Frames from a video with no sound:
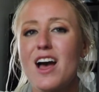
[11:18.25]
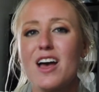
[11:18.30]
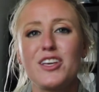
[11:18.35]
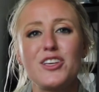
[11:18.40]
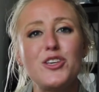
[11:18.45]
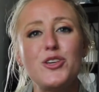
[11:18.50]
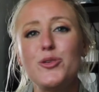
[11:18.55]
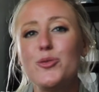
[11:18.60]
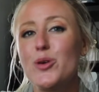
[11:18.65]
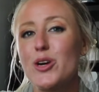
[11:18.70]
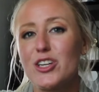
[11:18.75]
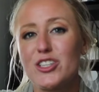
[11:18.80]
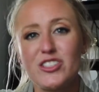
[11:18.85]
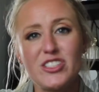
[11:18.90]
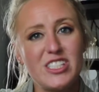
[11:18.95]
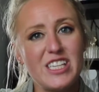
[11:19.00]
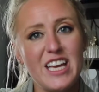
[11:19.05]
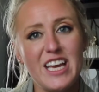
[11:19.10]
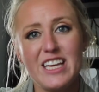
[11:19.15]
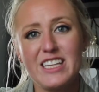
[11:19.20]
You
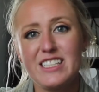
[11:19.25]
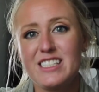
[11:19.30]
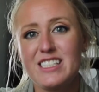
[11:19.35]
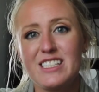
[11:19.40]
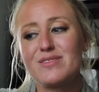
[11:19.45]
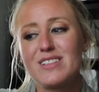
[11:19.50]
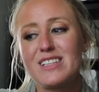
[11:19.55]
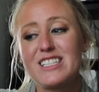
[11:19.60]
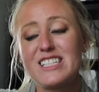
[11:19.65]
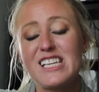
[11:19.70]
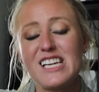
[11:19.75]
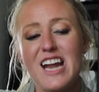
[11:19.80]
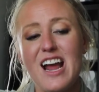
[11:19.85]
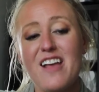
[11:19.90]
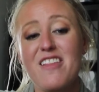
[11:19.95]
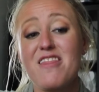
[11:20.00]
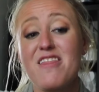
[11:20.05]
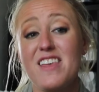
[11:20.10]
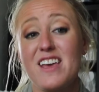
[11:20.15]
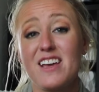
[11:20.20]
earned it. Did I
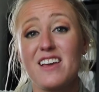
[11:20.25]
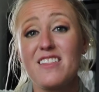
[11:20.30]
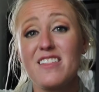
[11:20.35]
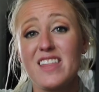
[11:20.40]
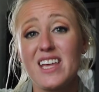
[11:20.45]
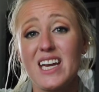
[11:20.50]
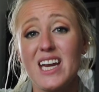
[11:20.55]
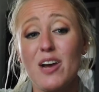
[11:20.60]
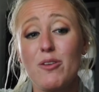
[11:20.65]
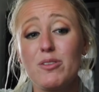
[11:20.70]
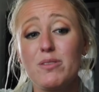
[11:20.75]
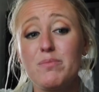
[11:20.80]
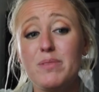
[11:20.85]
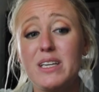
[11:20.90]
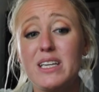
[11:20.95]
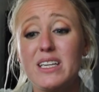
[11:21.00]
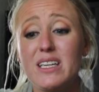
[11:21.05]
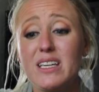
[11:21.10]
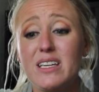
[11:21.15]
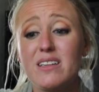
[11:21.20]
think that I would
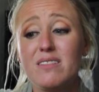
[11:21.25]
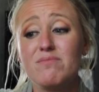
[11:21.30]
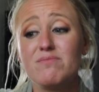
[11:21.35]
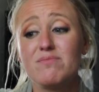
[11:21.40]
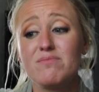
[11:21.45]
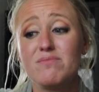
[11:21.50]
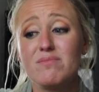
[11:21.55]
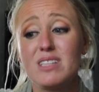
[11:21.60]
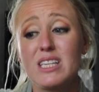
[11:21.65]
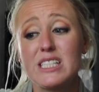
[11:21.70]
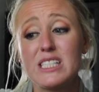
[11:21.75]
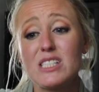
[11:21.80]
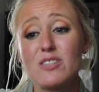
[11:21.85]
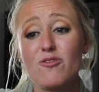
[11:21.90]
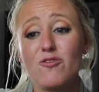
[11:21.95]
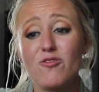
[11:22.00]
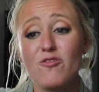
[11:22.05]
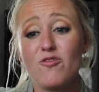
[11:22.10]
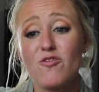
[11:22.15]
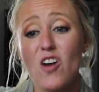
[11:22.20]
be this
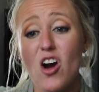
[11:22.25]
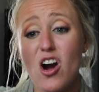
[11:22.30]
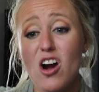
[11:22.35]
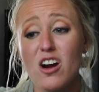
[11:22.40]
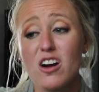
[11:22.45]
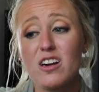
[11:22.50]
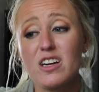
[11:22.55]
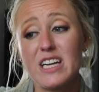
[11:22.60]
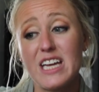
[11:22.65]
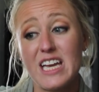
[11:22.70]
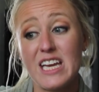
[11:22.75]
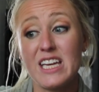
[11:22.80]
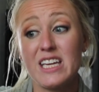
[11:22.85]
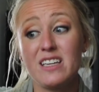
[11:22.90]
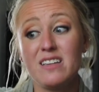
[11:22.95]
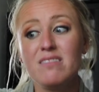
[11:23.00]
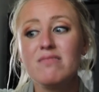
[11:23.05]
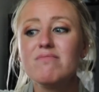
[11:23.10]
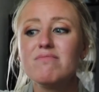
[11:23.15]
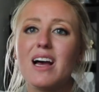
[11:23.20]
far
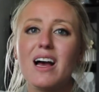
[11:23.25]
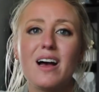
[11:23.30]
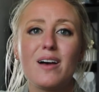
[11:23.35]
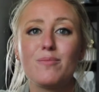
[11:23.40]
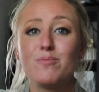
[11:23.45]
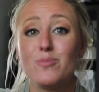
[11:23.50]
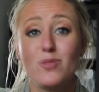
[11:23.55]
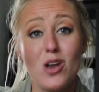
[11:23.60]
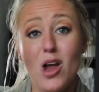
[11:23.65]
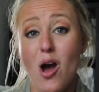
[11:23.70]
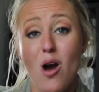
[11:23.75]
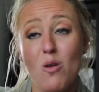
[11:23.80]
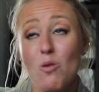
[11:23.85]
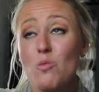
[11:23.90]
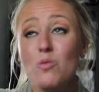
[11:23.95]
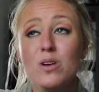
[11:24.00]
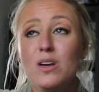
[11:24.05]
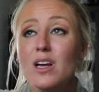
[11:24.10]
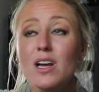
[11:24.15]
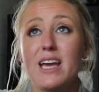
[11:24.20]
in?
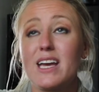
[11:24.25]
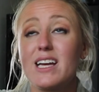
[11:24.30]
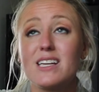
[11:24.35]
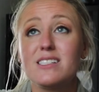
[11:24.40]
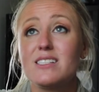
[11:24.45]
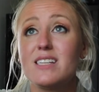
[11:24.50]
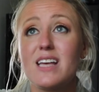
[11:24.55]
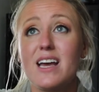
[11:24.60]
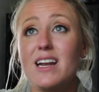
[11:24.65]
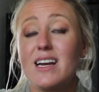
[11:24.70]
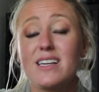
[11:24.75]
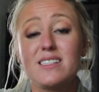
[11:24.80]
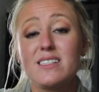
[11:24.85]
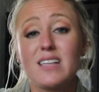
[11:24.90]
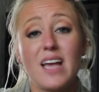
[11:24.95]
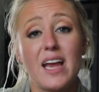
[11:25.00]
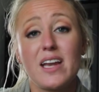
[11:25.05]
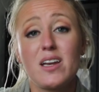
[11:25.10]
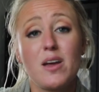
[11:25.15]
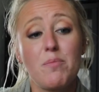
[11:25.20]
No. Like I said, I
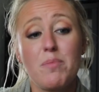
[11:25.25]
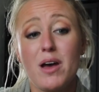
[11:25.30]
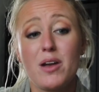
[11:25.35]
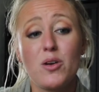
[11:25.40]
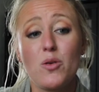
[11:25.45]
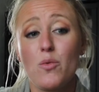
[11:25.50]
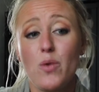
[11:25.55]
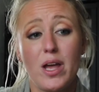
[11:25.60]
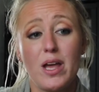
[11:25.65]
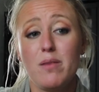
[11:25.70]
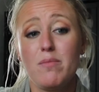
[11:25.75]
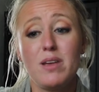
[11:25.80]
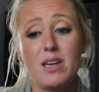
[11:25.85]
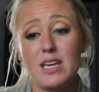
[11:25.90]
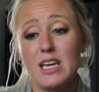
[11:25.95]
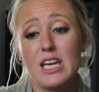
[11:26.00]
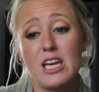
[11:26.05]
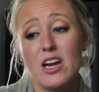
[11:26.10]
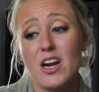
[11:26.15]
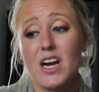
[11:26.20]
signed up on a whim, and
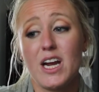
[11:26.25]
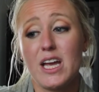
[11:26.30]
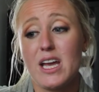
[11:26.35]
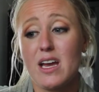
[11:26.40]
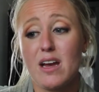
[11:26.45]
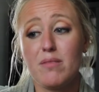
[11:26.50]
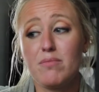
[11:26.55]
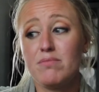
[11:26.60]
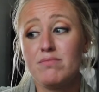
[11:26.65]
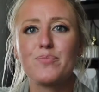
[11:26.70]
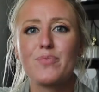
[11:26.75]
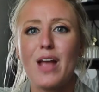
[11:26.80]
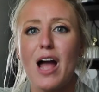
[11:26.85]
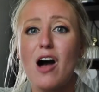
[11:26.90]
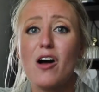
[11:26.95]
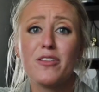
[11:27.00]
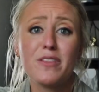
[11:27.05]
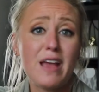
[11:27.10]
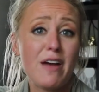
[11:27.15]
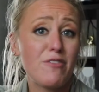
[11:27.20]
here I am.
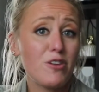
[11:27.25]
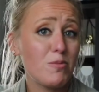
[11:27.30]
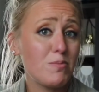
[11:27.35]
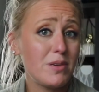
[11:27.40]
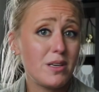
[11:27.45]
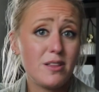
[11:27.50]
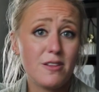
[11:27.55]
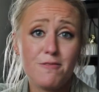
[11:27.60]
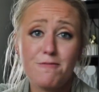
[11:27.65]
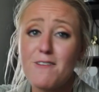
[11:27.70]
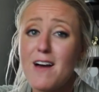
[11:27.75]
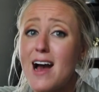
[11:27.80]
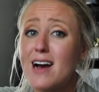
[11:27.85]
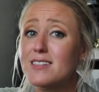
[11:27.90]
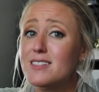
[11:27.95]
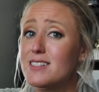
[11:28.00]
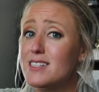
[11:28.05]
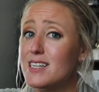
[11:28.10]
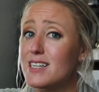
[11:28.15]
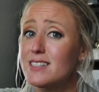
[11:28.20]
I'll never be the
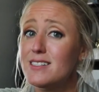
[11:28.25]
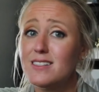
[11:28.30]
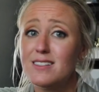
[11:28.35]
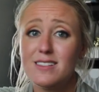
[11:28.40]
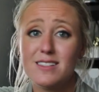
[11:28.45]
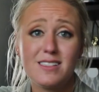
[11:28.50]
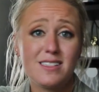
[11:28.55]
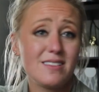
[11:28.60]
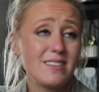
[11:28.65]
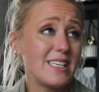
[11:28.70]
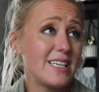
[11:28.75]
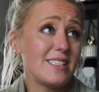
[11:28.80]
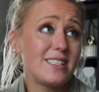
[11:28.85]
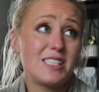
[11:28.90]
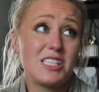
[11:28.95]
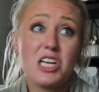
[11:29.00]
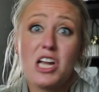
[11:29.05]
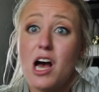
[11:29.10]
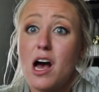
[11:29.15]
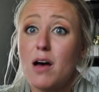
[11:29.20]
fastest. It's
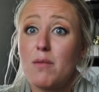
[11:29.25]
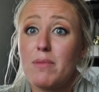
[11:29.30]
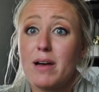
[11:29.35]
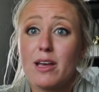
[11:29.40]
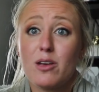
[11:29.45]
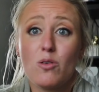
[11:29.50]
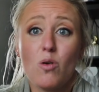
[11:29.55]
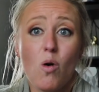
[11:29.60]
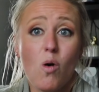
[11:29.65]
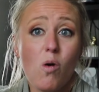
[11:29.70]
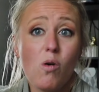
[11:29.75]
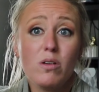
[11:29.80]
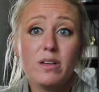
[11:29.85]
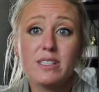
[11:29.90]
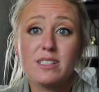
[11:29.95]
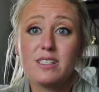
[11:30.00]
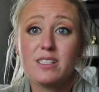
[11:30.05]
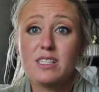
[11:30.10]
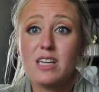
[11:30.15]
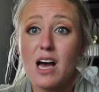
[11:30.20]
not my goal.
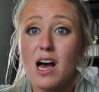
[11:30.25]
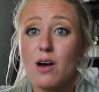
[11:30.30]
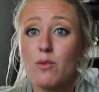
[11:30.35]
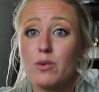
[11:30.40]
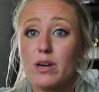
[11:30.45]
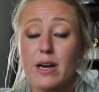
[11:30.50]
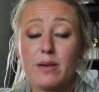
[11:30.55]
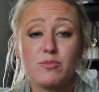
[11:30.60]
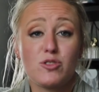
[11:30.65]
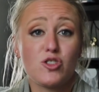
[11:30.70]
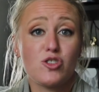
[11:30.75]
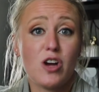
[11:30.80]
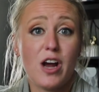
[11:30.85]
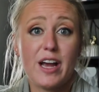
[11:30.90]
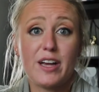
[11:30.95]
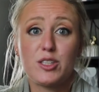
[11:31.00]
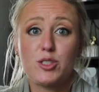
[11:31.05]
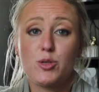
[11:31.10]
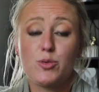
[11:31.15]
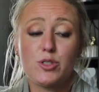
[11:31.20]
It's not what I'm
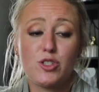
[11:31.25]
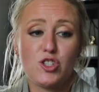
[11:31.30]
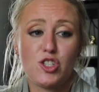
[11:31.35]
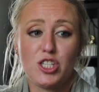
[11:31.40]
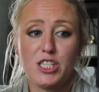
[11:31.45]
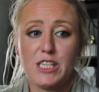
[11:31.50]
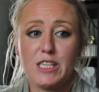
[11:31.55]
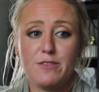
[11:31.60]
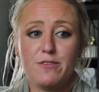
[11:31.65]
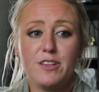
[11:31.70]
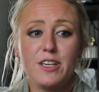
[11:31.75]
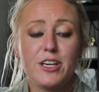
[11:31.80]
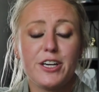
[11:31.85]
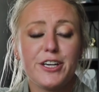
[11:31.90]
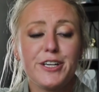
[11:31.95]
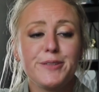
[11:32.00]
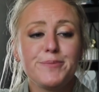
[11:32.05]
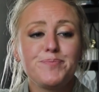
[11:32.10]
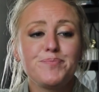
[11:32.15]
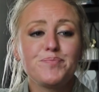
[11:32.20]
trying to achieve
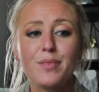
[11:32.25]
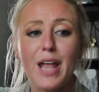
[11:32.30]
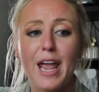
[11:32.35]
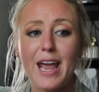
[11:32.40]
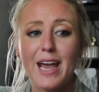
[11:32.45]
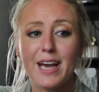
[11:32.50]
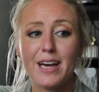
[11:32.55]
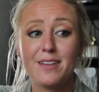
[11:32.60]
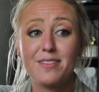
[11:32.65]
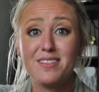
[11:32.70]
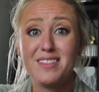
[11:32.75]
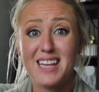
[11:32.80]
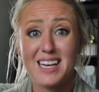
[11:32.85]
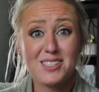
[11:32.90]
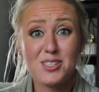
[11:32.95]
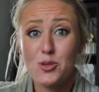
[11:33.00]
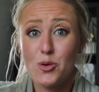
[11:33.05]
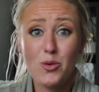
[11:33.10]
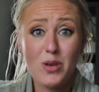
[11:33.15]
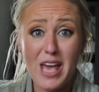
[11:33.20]
here, and
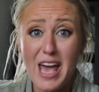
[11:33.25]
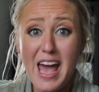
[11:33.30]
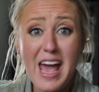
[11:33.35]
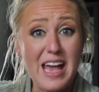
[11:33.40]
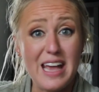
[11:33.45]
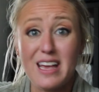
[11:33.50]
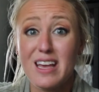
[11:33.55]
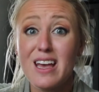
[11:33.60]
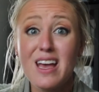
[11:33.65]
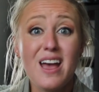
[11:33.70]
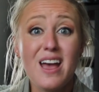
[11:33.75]
that's okay.